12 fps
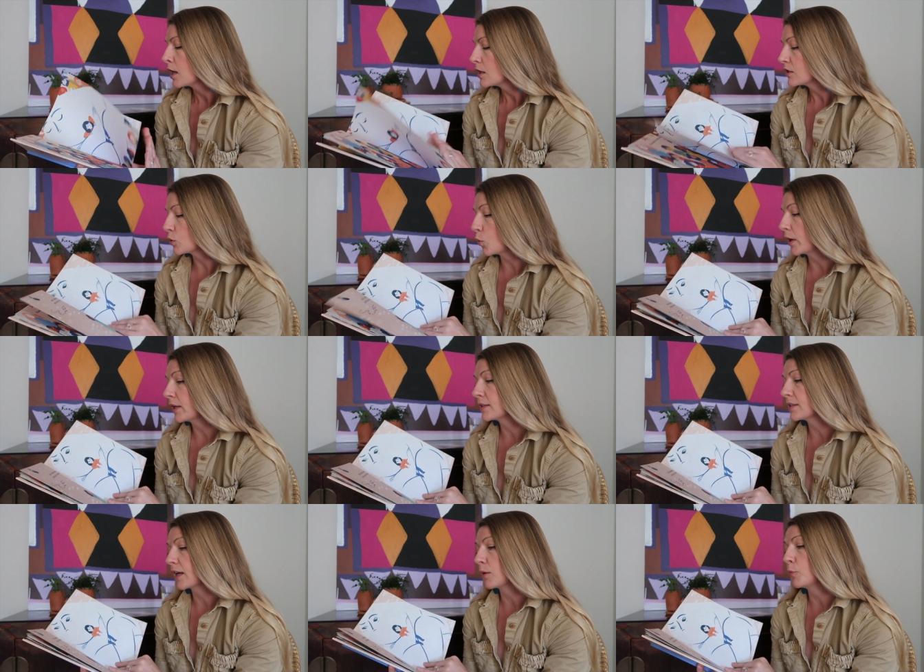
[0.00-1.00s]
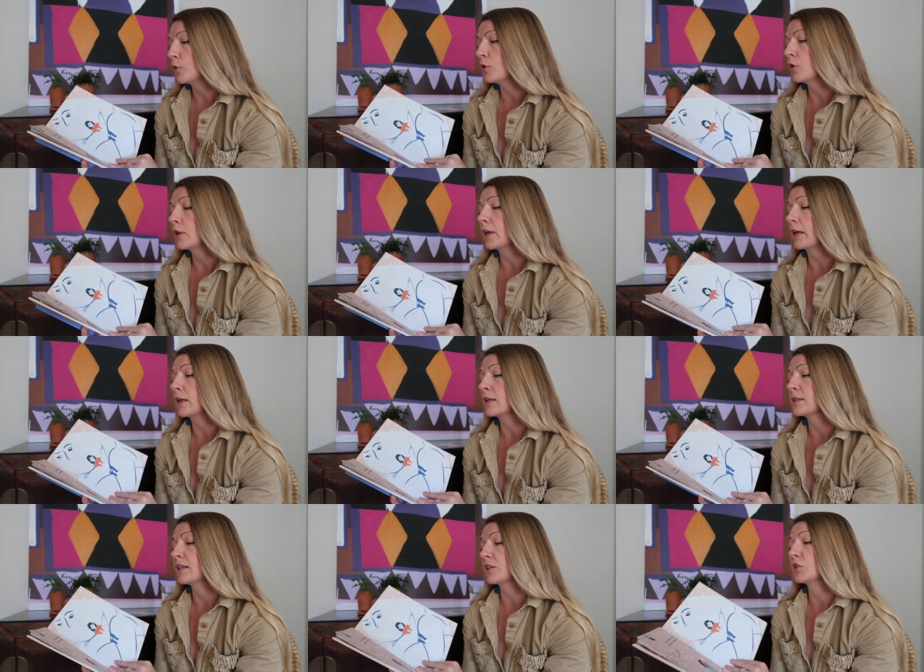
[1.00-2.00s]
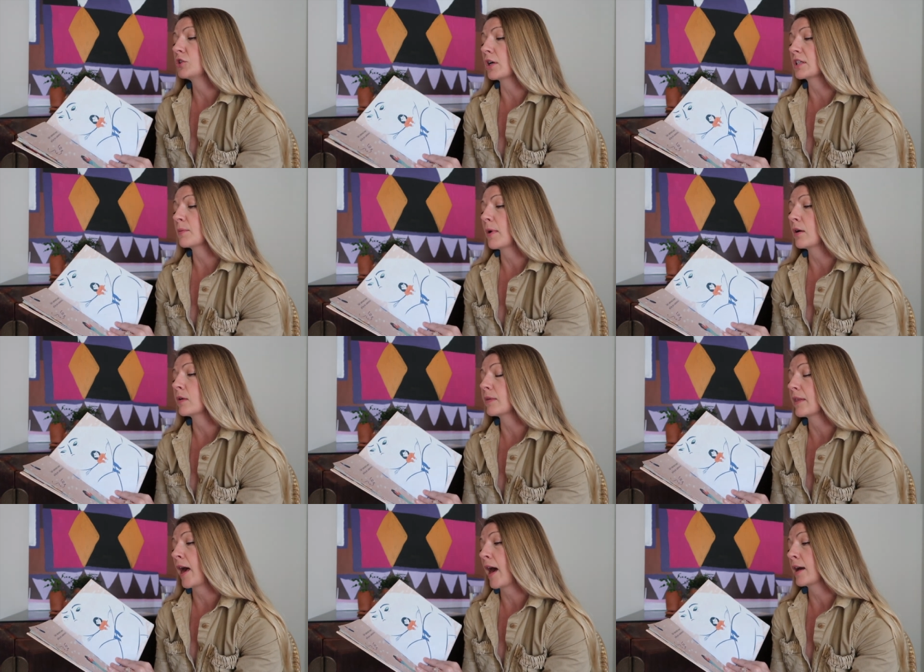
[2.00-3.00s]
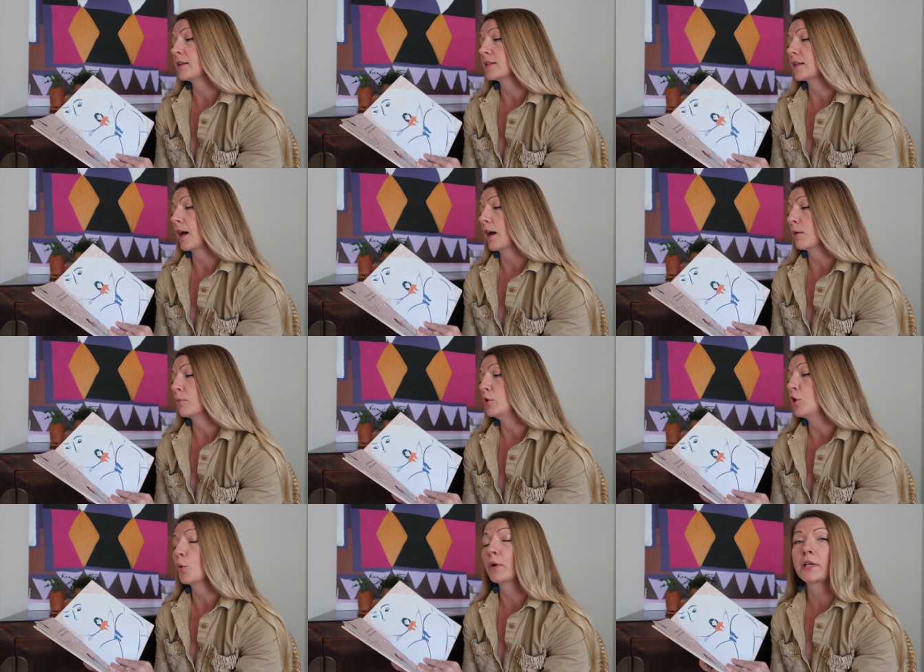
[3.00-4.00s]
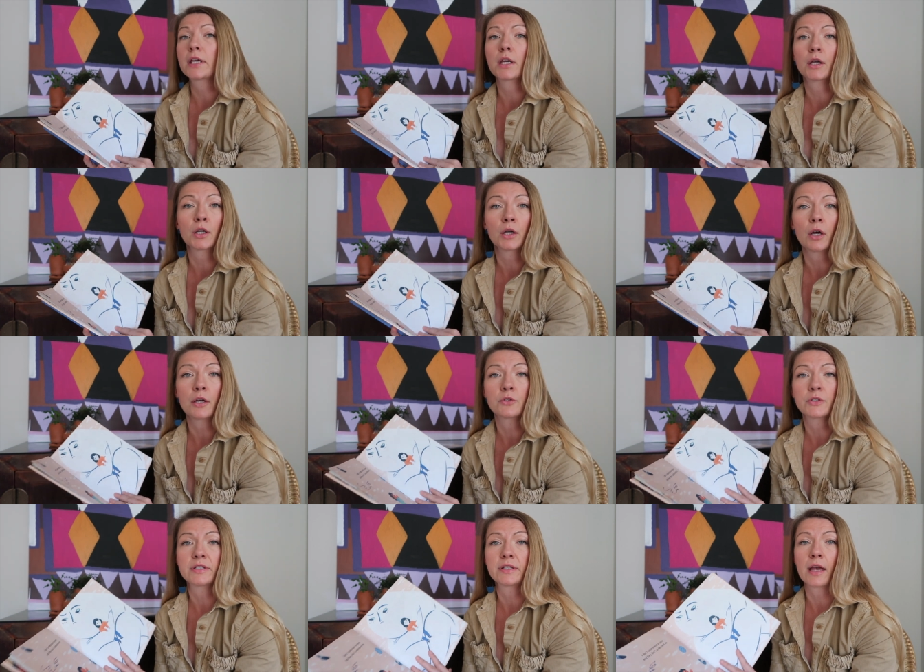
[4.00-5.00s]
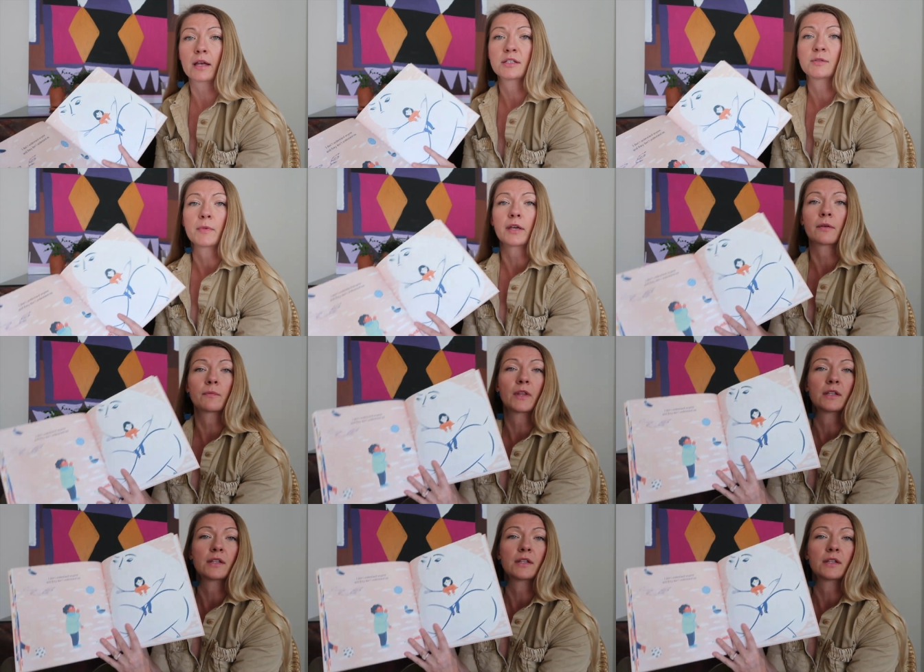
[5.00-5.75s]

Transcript: So one example is that she talks about that no one here understands me.